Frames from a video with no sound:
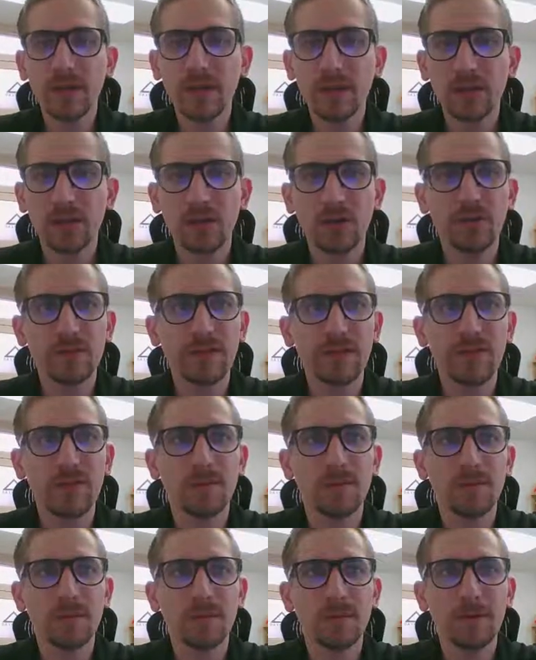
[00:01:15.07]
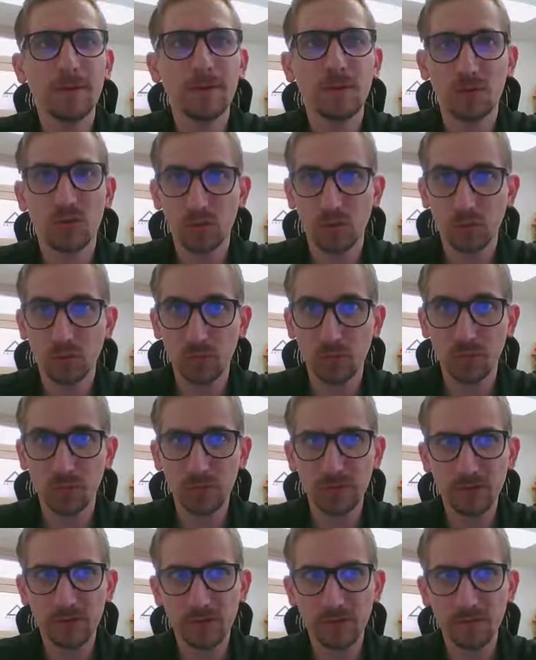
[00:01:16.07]
is actually come up here to Tools,
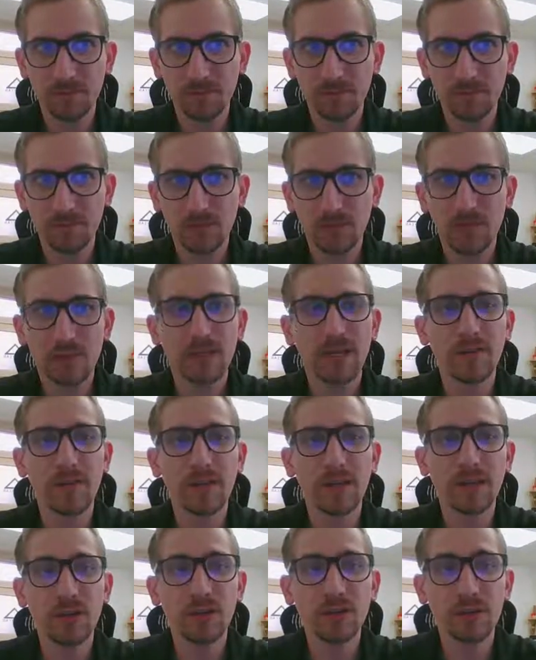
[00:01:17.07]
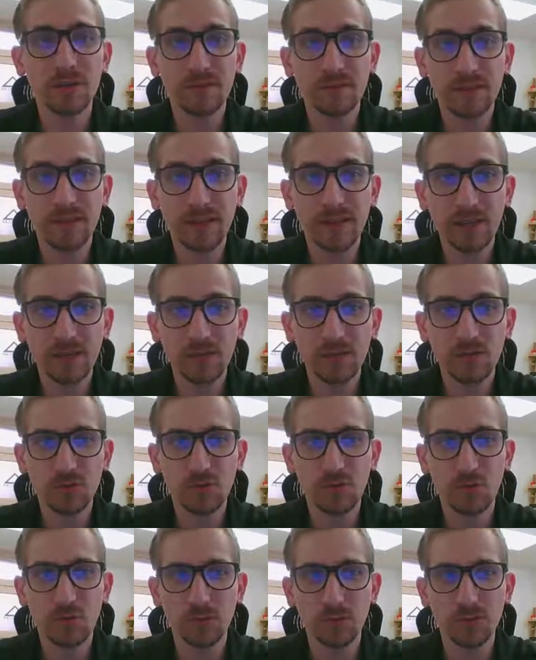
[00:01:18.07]
and we're going to go to Sketch
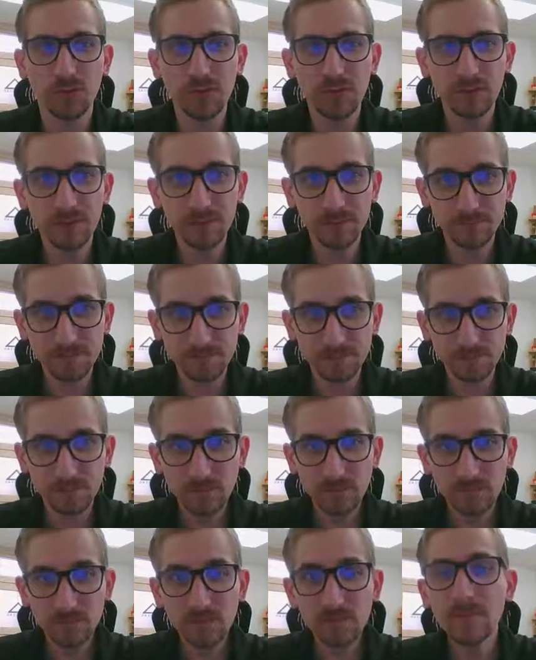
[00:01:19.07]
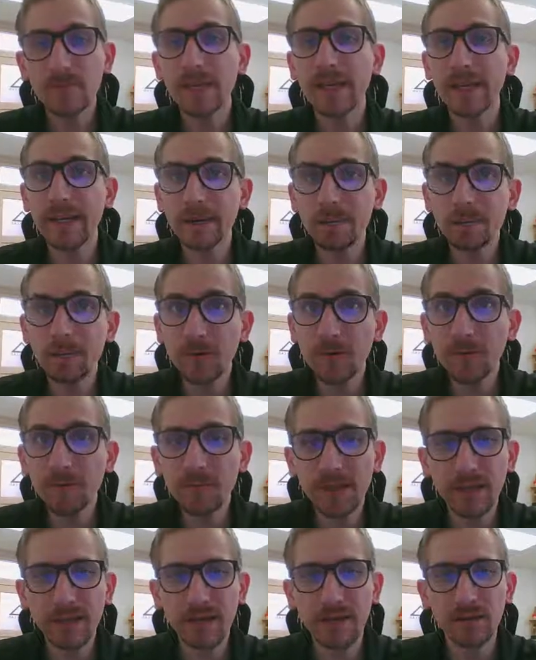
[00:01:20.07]
Tools, and then from
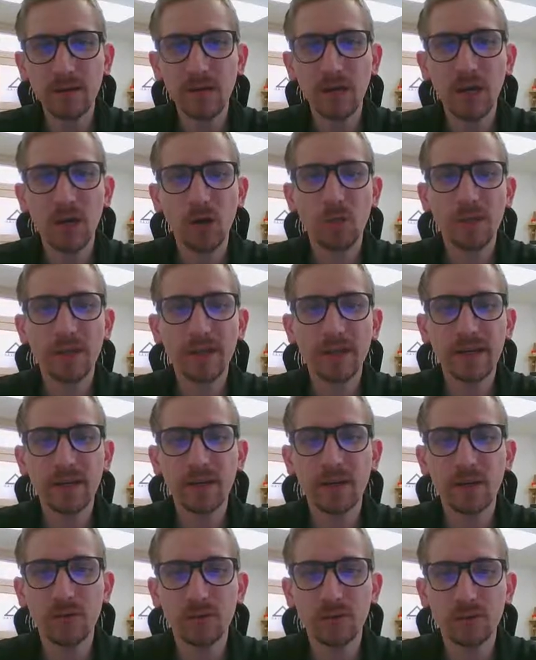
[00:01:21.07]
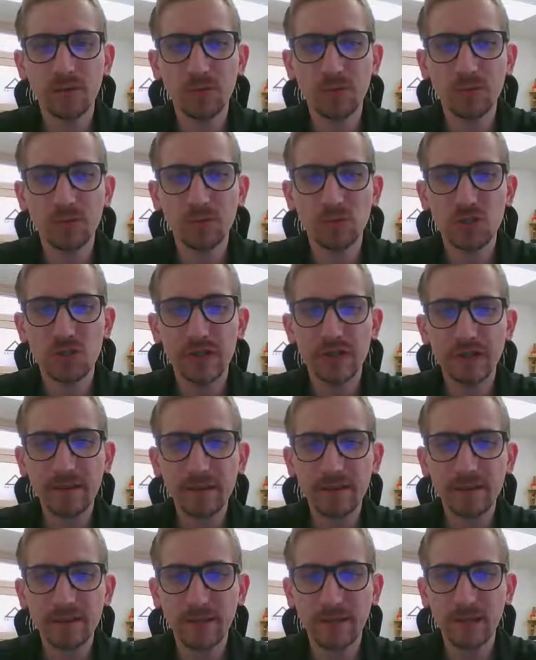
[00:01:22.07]
there we're going to go to Check
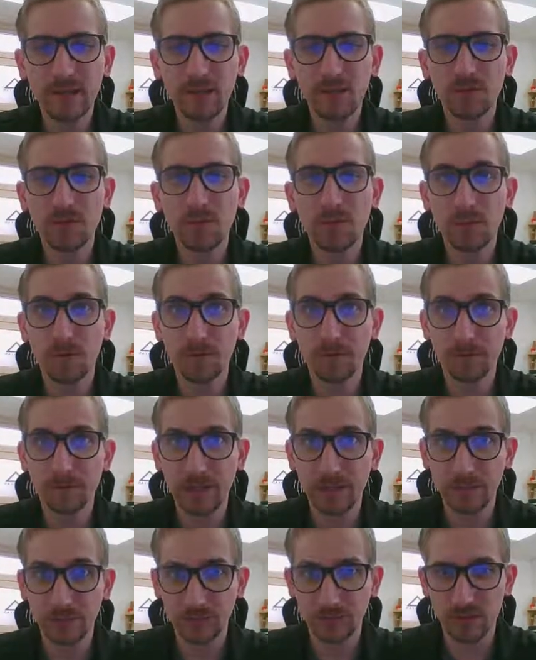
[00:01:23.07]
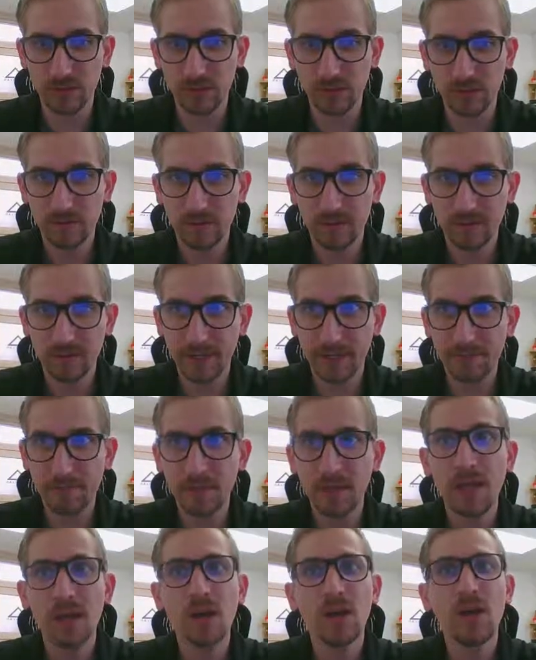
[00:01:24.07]
Sketch for Feature. Okay.
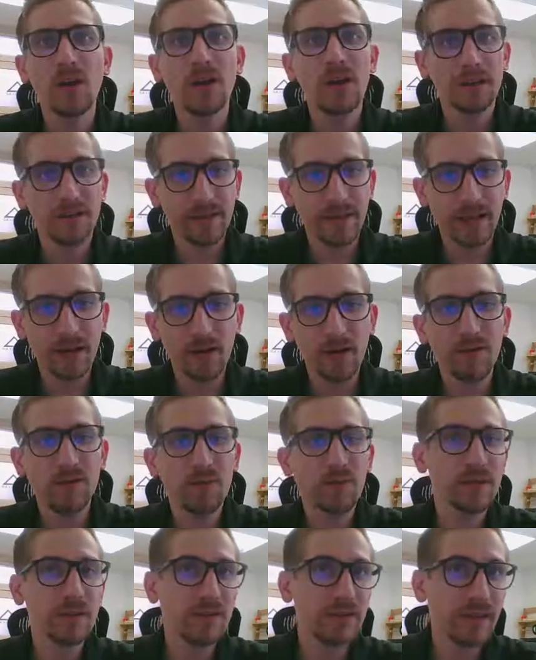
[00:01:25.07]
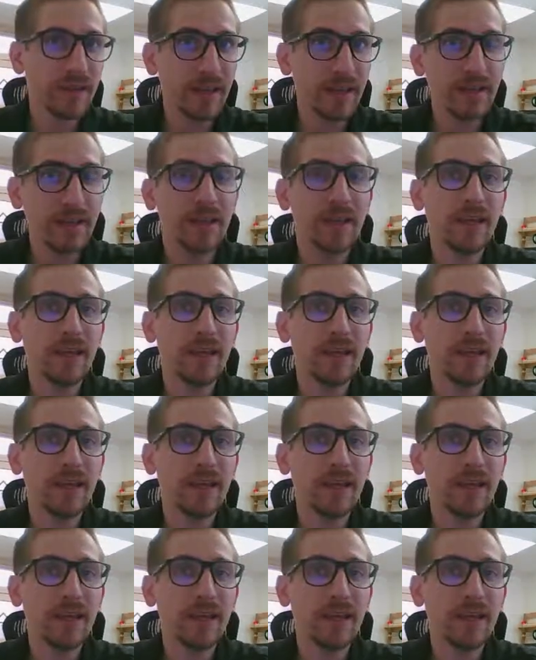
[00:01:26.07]
Now, once again,